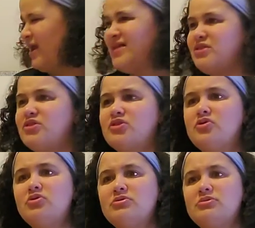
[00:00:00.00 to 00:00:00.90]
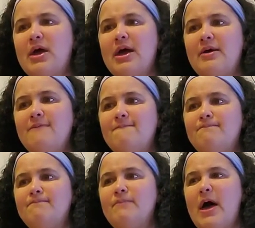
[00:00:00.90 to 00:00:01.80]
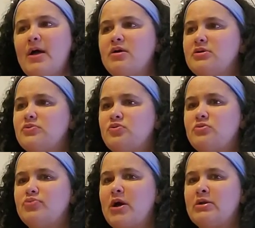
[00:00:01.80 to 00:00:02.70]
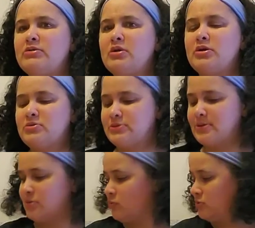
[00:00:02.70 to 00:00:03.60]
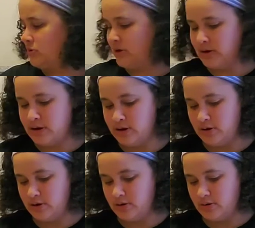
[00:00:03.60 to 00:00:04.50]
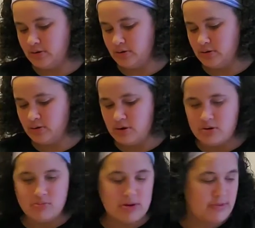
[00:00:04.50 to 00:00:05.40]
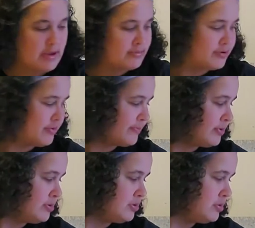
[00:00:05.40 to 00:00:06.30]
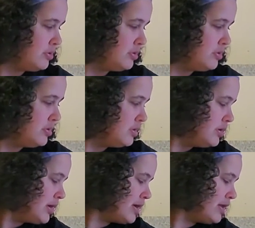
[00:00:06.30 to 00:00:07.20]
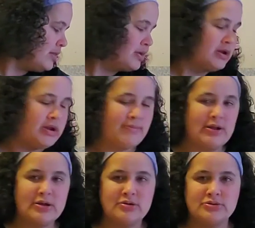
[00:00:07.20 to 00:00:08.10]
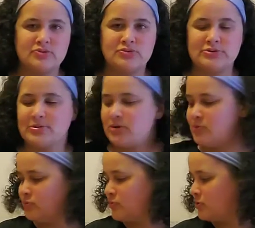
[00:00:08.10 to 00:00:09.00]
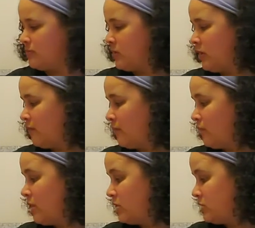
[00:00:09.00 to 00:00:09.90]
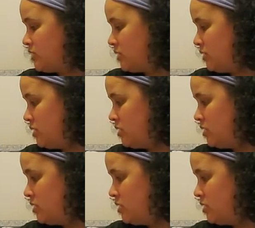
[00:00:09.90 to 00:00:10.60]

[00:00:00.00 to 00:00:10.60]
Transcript: But I thought... I I could have sworn Bride Chucky or something was in here. Maybe I'm tripping. I gotta look in here, but I could have sworn something was supposed to be in here from Bride Chucky.